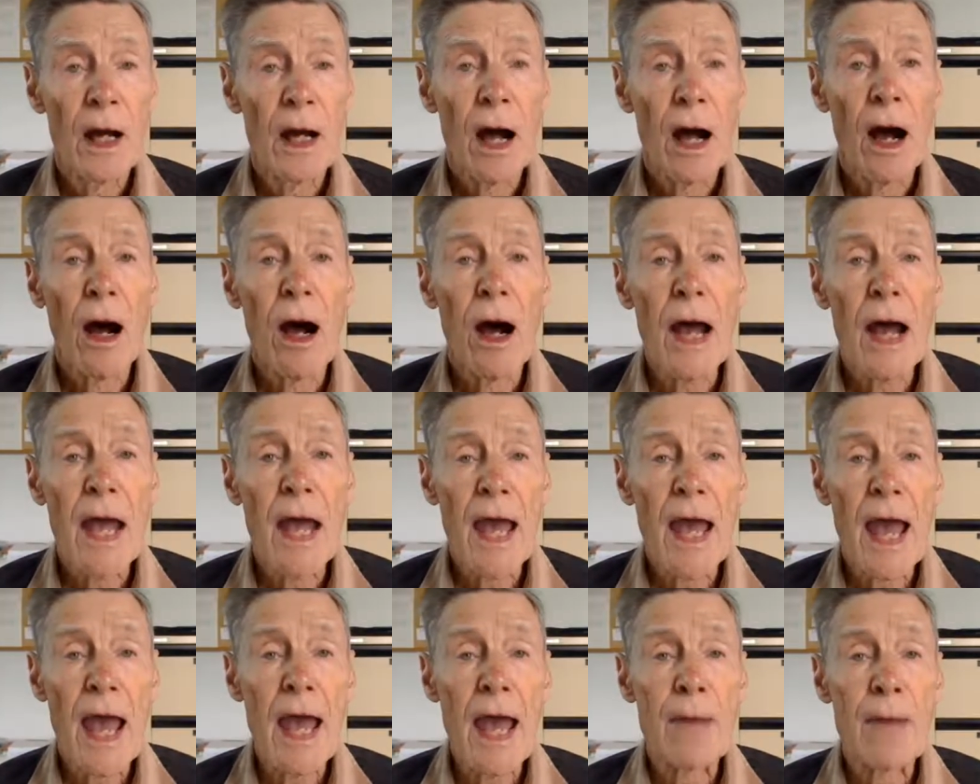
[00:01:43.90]
I
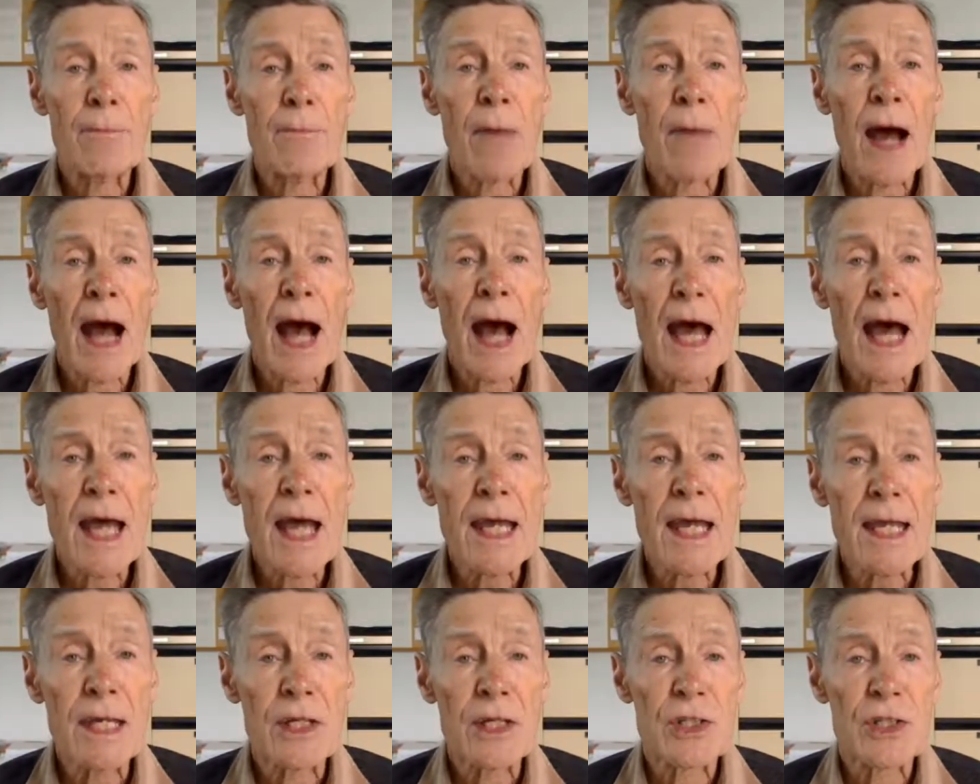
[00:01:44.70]
am
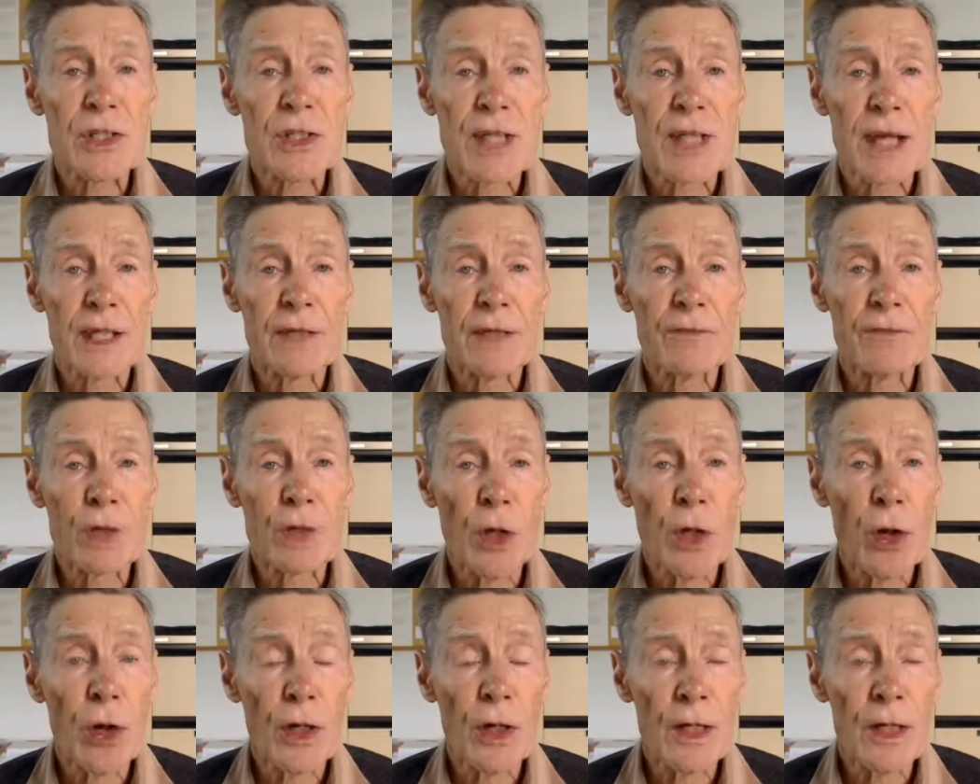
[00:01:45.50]
a Son of
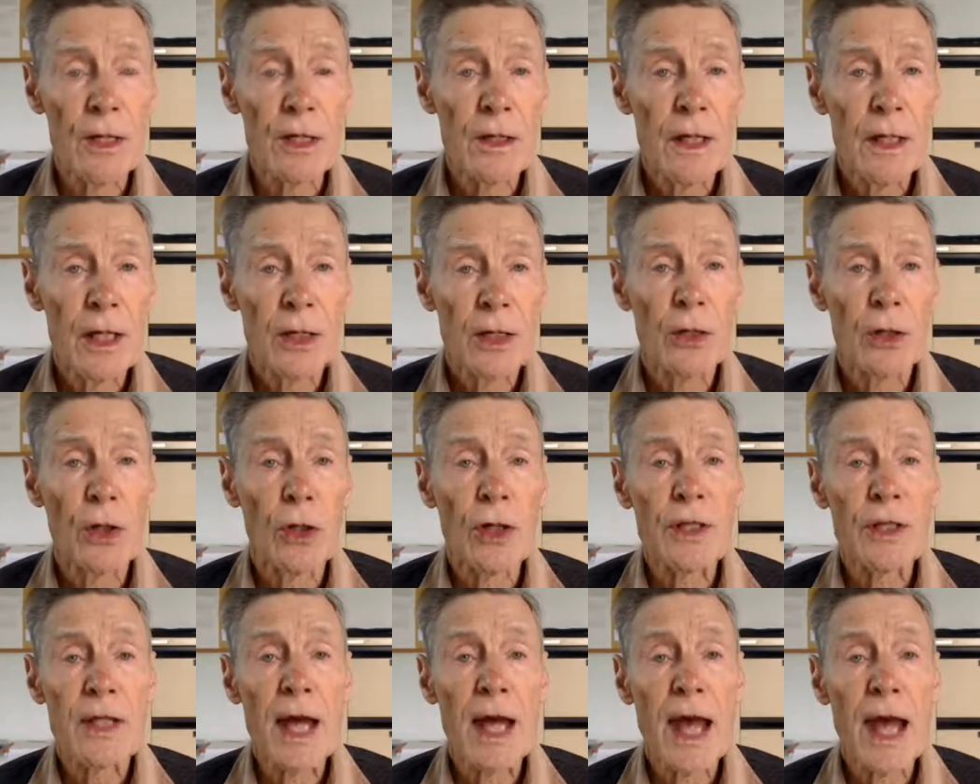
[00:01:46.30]
God,
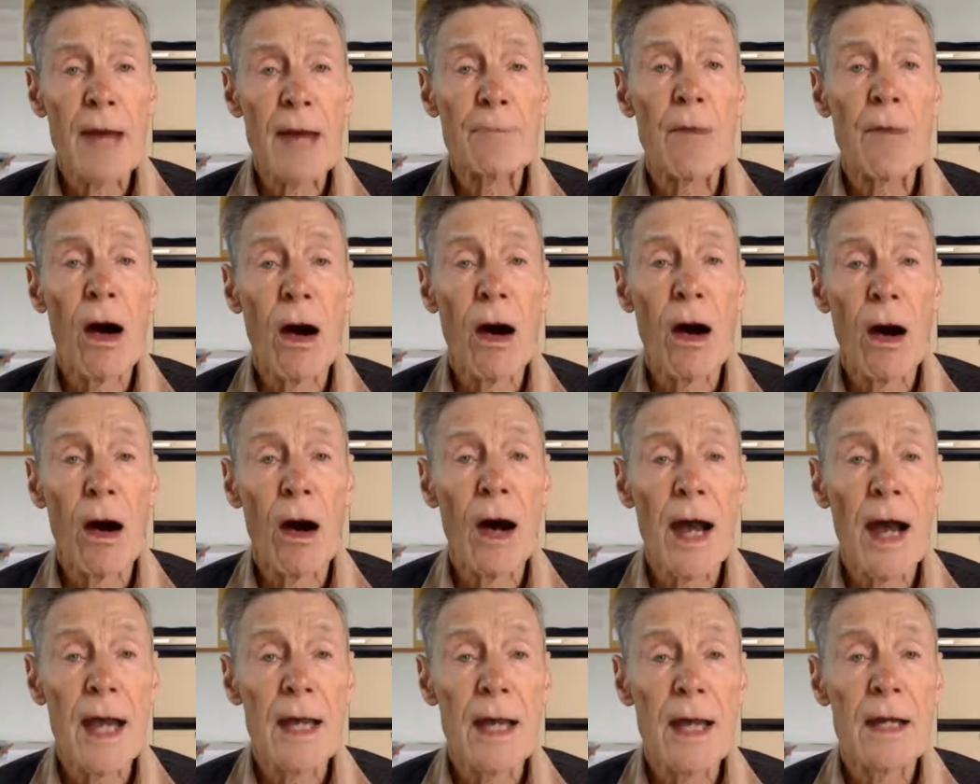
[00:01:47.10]
not am
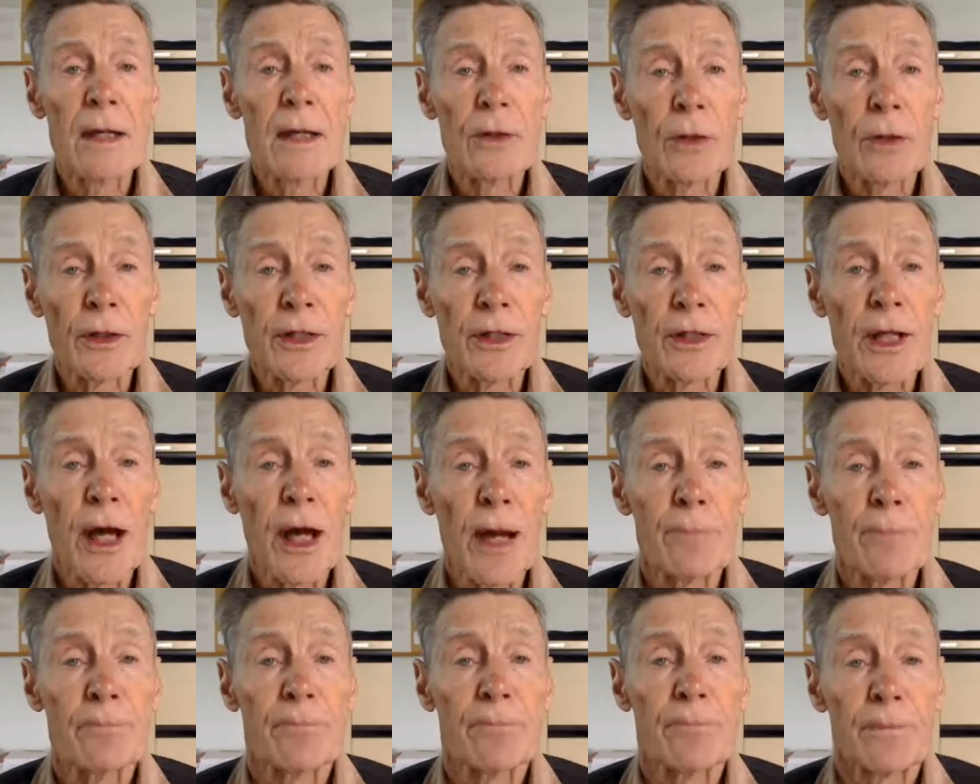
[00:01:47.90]
I, not
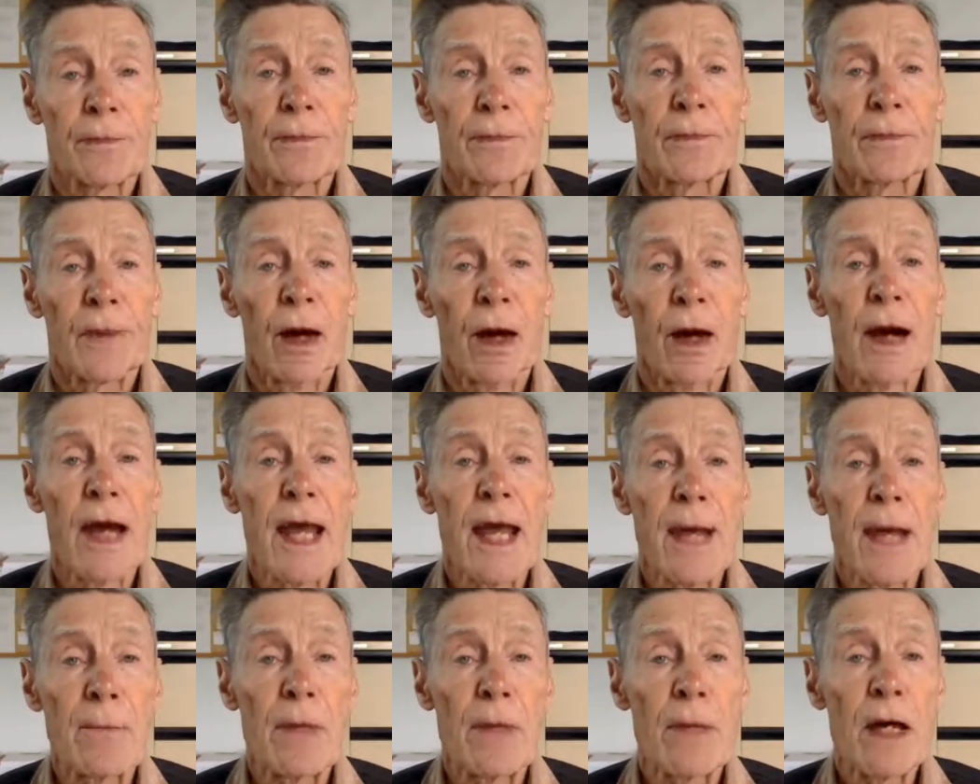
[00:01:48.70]
am, I
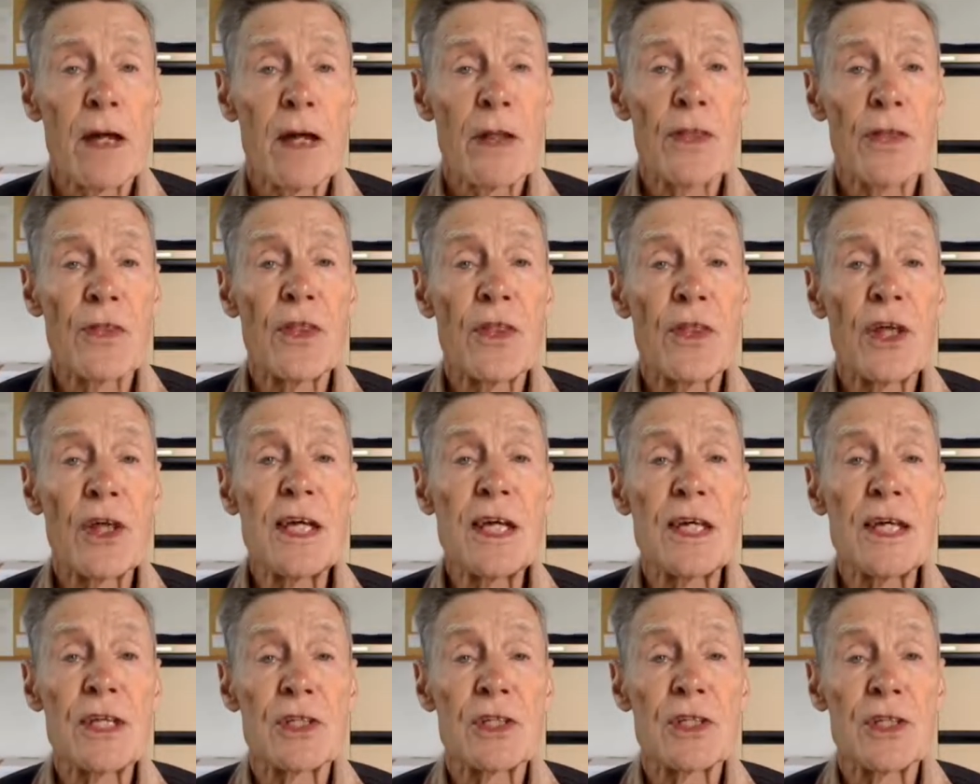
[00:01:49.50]
am
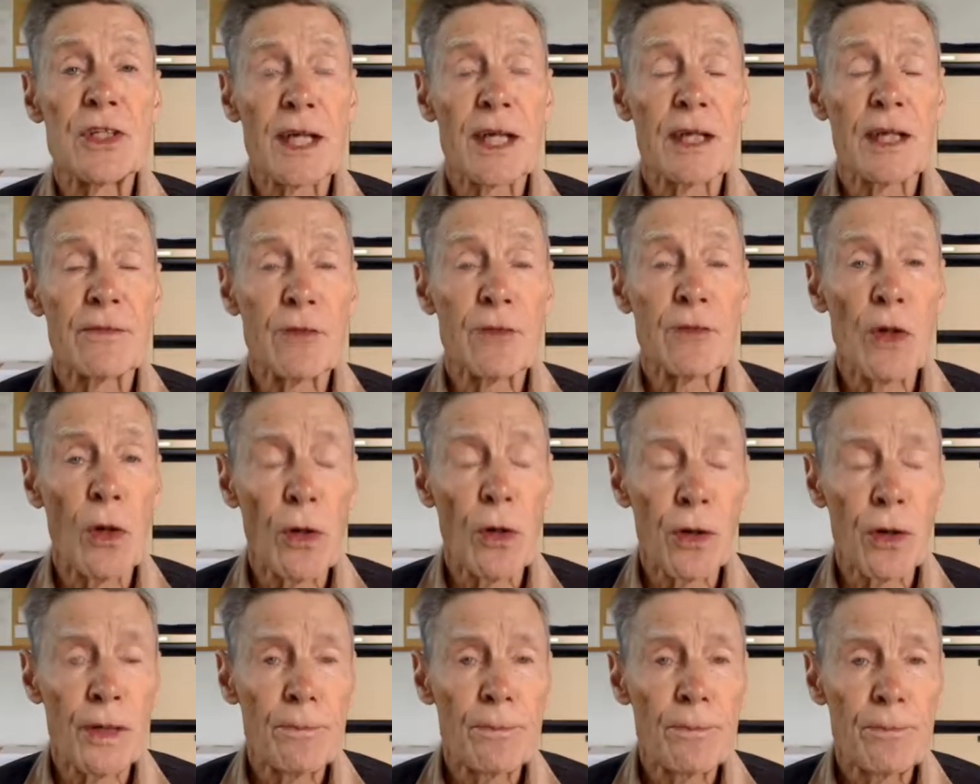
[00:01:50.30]
the Son of God.